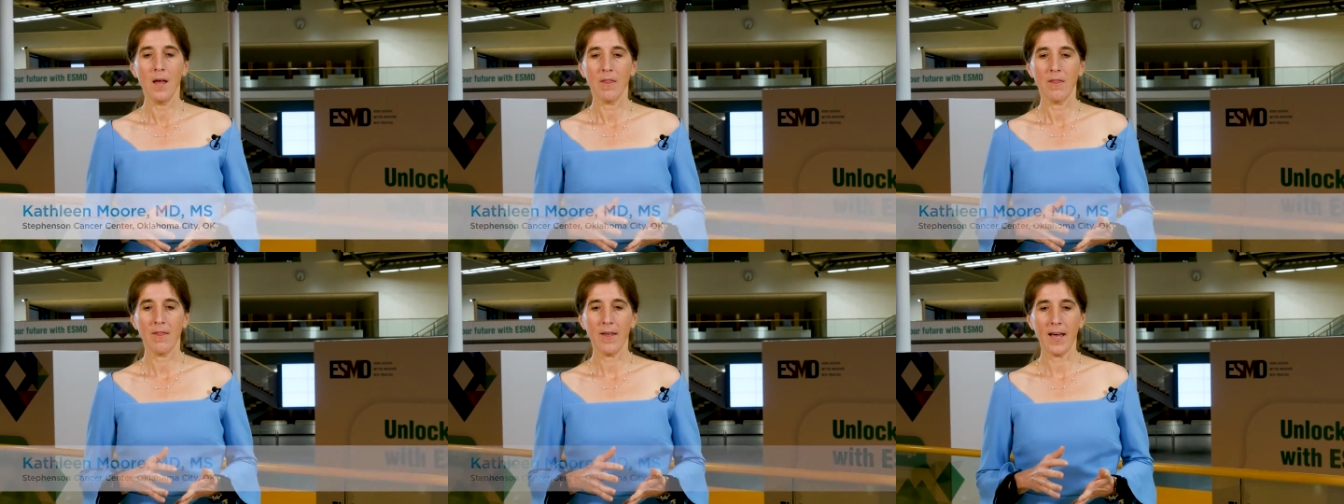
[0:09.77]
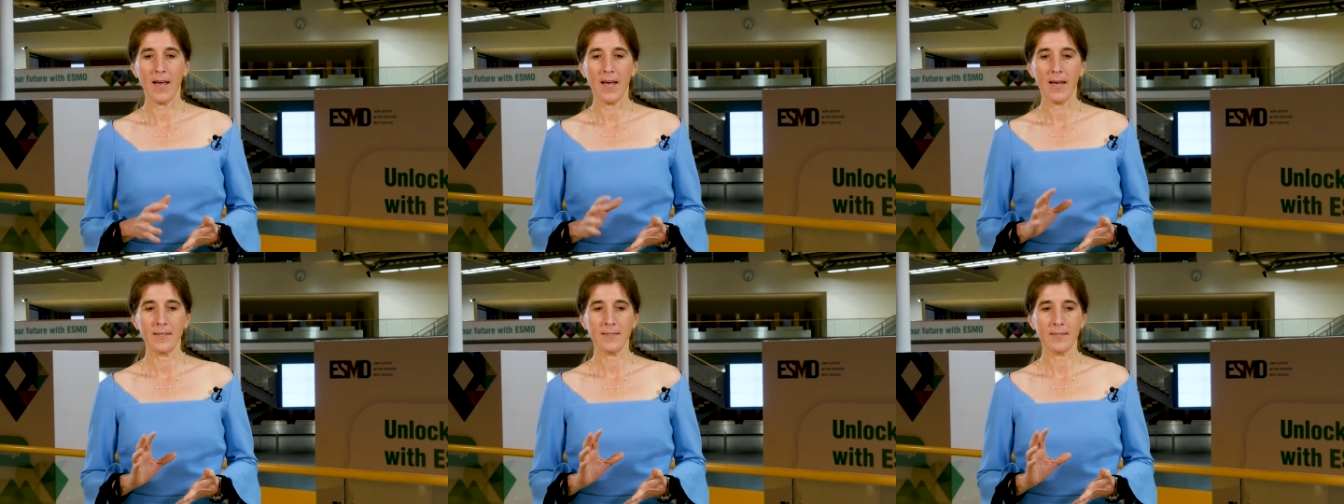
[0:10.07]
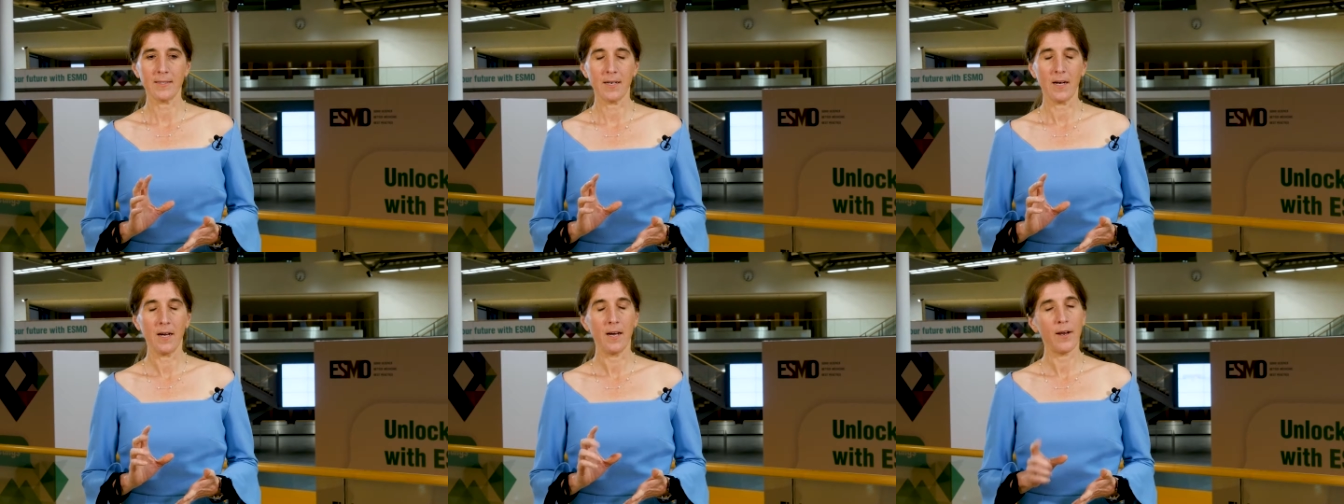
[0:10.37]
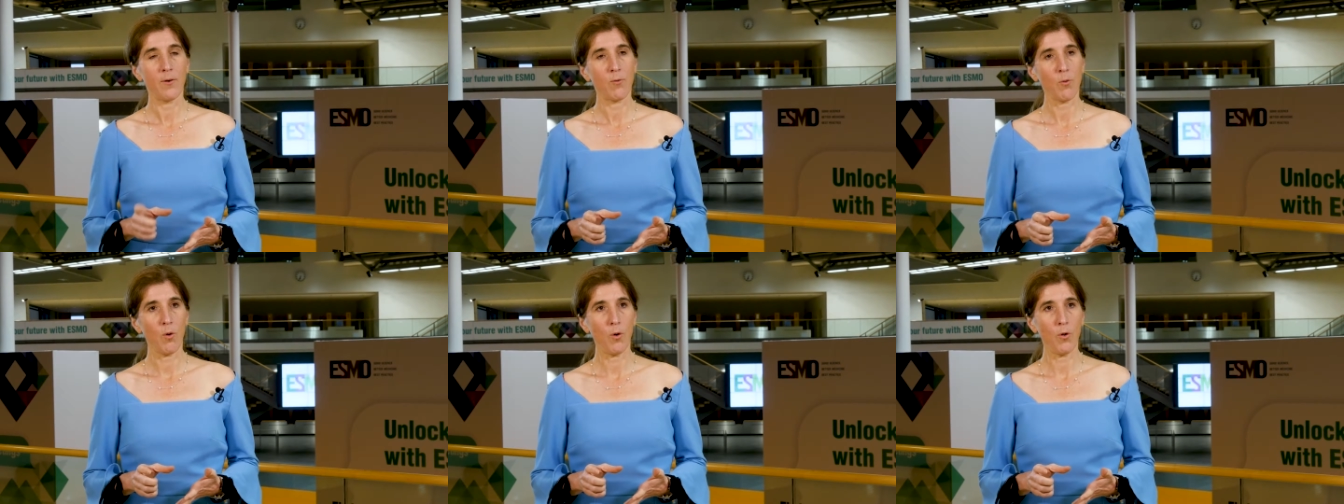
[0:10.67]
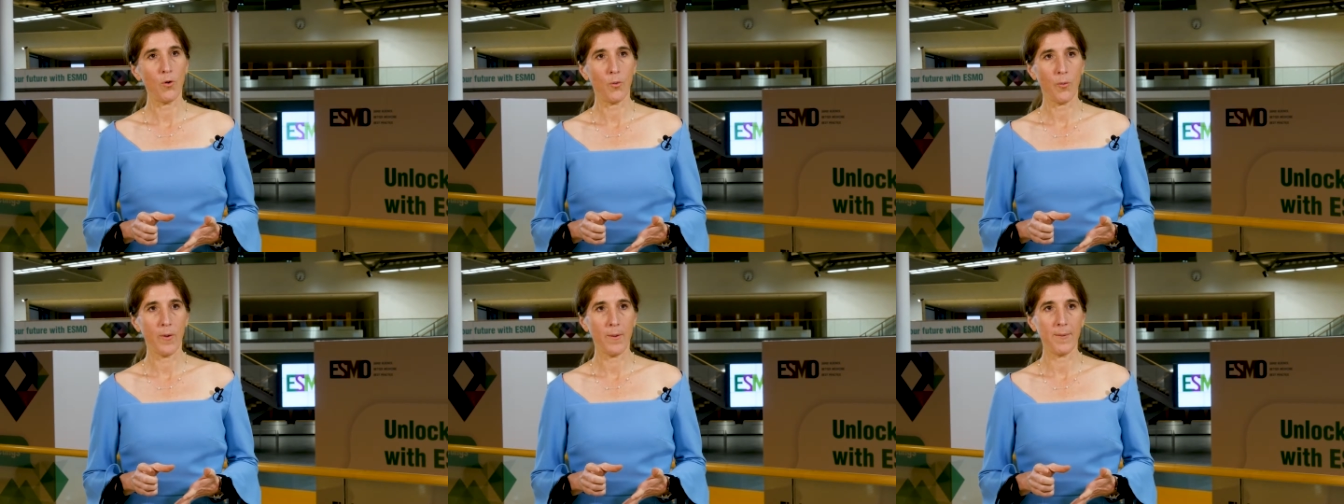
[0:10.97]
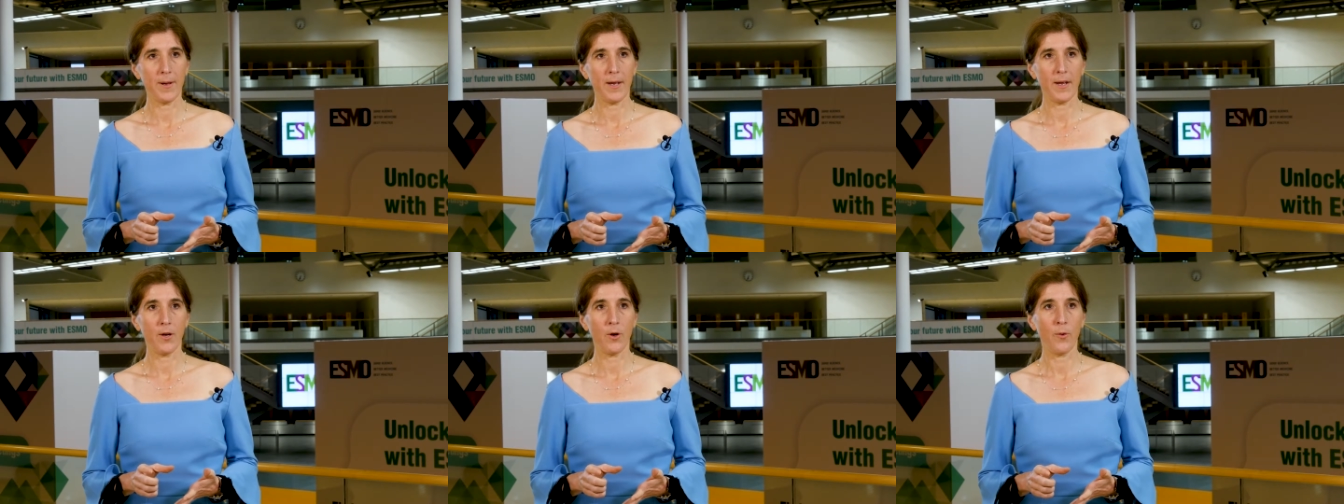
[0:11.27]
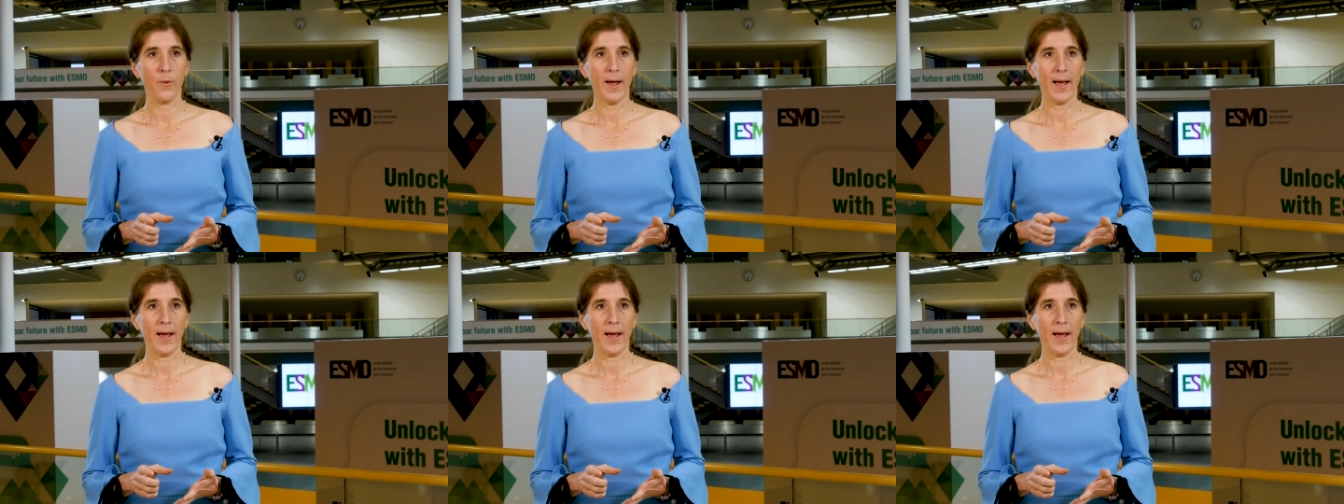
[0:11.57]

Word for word: that uh, enrolled women who